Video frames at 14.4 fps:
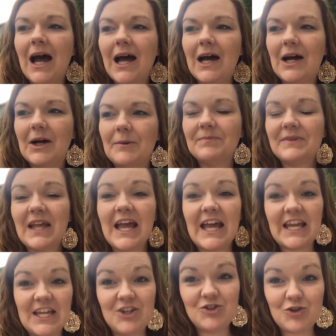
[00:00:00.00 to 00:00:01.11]
um,
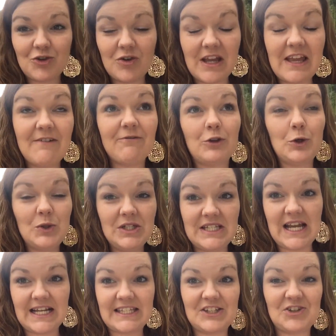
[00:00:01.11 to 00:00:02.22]
he he flew to
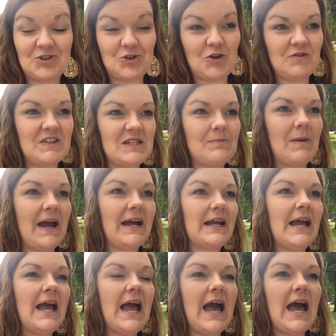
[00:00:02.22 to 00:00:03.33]
Texas and drove this back,
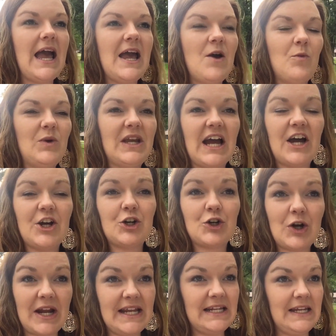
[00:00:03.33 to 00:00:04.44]
and we got a
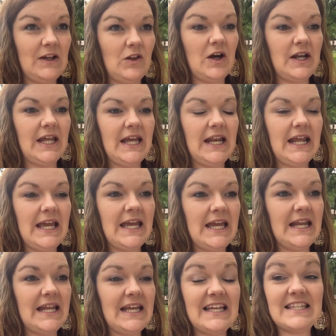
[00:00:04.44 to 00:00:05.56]
great deal on it.
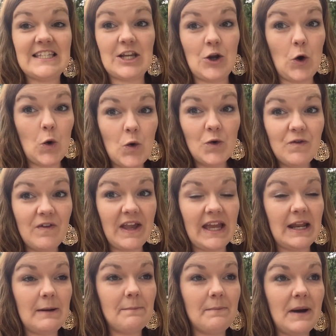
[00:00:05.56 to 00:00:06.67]
It is an old
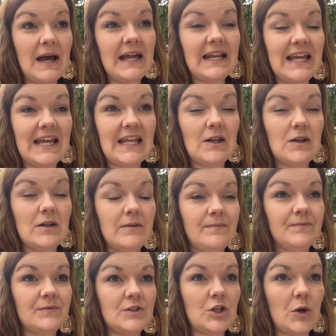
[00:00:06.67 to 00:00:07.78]
van, but it
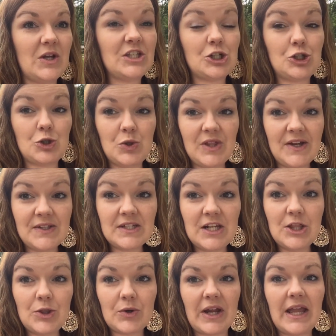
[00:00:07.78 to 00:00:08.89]
so it's a two thousand
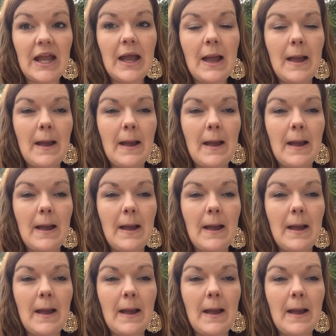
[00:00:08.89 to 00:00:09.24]
three.